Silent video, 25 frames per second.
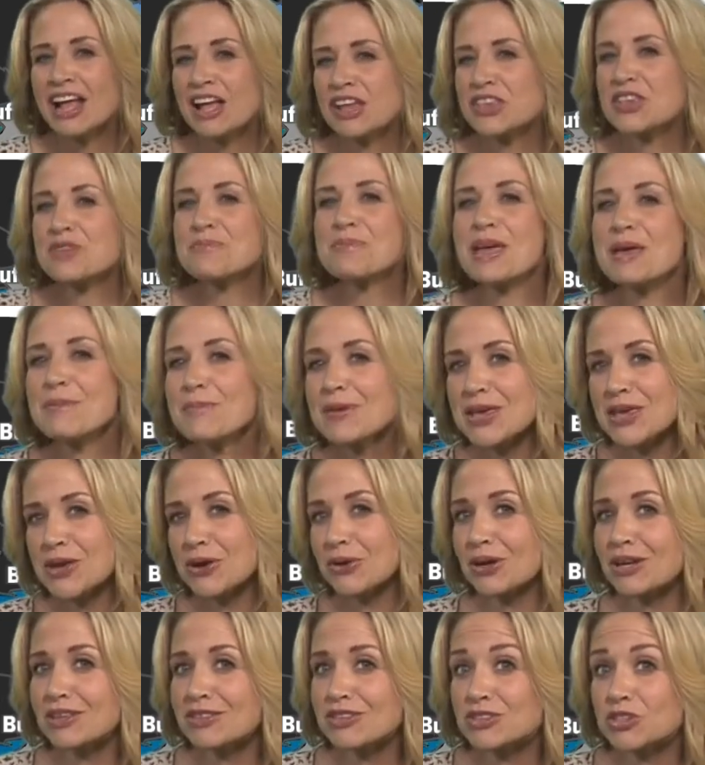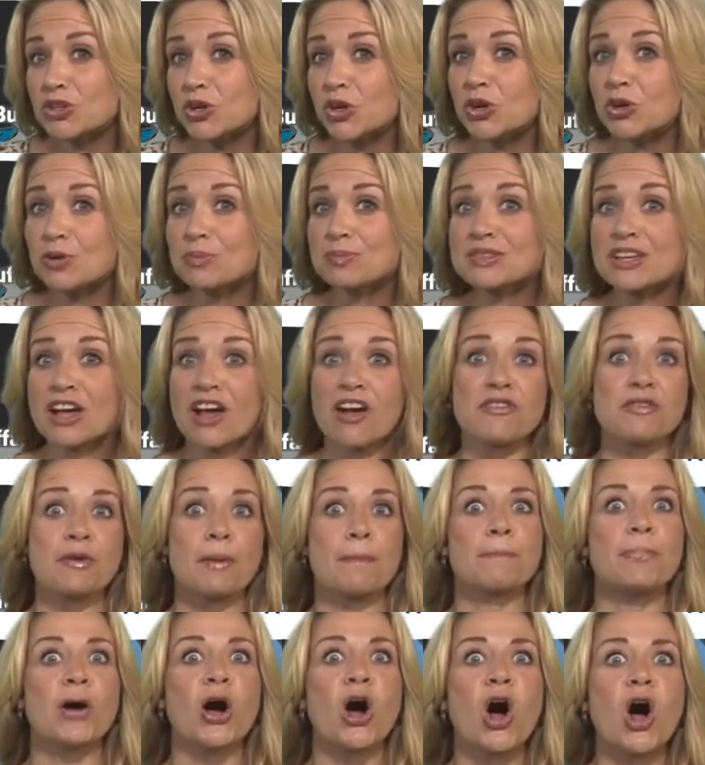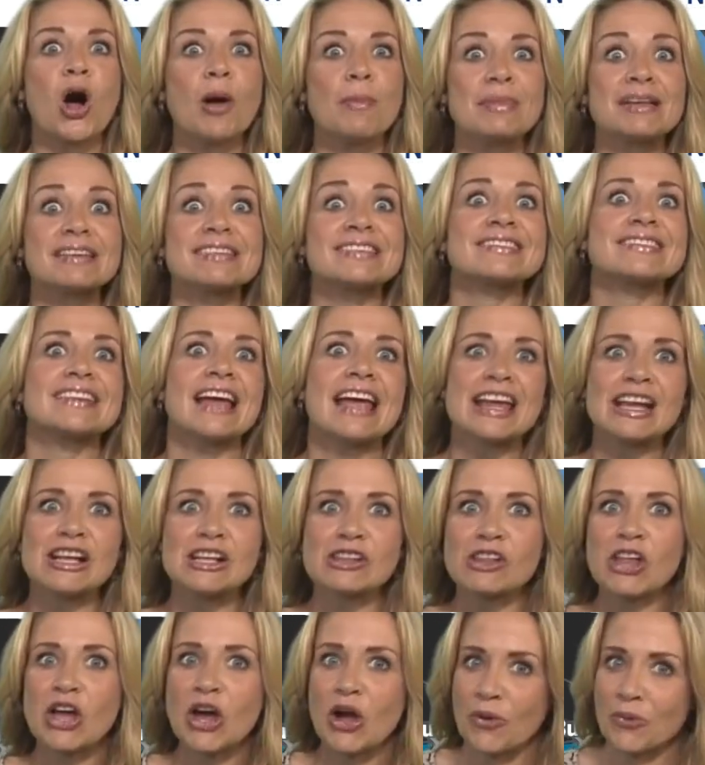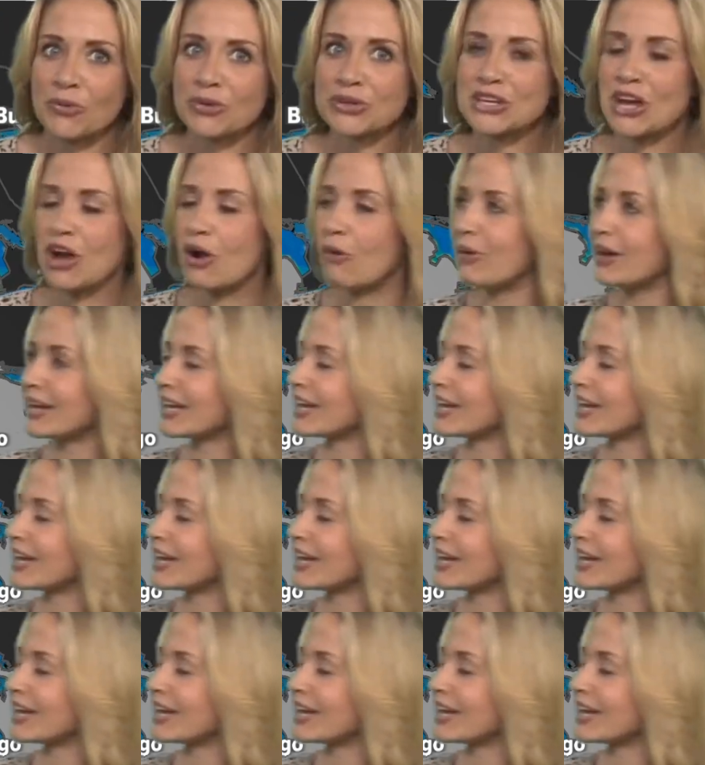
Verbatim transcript: you may be hearing the terms of bomb cyclone going